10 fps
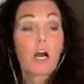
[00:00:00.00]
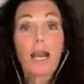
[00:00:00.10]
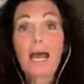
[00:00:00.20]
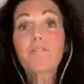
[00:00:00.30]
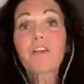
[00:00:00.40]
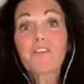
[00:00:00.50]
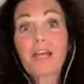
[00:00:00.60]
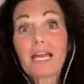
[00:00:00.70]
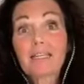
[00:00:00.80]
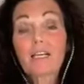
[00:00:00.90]
are
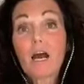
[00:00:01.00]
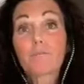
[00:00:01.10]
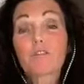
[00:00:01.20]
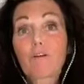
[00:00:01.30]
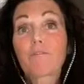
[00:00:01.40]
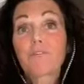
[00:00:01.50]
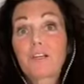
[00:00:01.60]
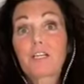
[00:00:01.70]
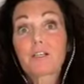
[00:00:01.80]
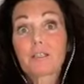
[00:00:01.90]
everything that comes from
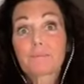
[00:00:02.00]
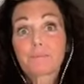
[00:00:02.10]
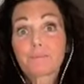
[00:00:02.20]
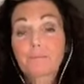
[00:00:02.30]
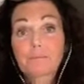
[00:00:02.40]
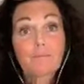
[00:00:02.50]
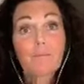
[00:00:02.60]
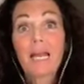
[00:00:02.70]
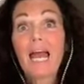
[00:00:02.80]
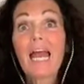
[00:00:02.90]
fear,
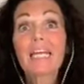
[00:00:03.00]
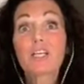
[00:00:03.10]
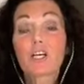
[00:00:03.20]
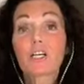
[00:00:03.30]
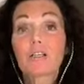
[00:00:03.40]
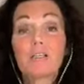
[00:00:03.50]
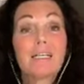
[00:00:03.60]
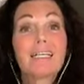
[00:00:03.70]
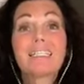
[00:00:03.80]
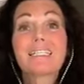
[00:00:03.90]
anger,
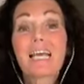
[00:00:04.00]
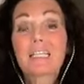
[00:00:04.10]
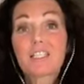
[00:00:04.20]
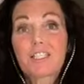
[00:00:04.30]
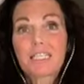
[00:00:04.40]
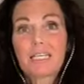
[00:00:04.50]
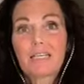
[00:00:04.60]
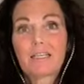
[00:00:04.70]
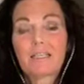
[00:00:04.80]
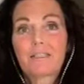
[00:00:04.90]
jealousy,
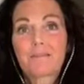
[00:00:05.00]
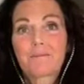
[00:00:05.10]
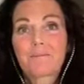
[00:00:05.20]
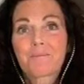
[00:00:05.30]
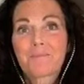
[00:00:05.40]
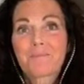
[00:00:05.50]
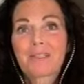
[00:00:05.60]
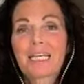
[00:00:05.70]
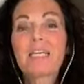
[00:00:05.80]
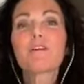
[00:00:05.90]

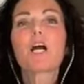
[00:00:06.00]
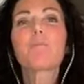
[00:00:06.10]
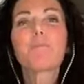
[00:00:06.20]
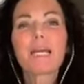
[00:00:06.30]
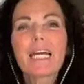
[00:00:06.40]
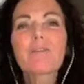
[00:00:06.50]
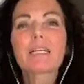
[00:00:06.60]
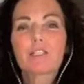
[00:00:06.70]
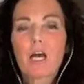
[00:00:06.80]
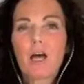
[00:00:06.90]
even
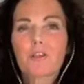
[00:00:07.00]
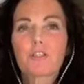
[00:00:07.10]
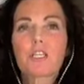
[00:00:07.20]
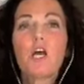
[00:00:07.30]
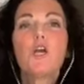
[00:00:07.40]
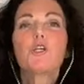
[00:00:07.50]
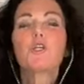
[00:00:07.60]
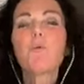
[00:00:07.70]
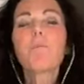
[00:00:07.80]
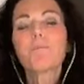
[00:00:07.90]
comparing to others.
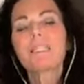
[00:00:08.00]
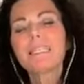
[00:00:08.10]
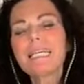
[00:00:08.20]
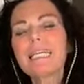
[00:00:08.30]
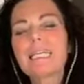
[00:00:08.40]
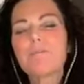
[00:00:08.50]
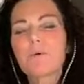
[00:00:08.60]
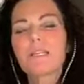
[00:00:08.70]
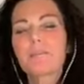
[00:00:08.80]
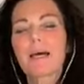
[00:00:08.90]
You won't believe
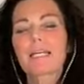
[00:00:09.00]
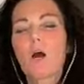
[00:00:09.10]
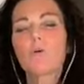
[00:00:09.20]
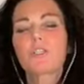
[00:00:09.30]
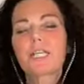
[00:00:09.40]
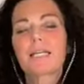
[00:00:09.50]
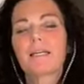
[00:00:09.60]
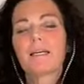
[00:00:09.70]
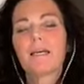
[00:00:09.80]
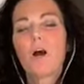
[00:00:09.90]
within my coaching
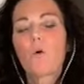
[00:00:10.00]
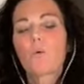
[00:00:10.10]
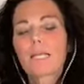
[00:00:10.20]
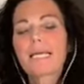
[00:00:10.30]
what I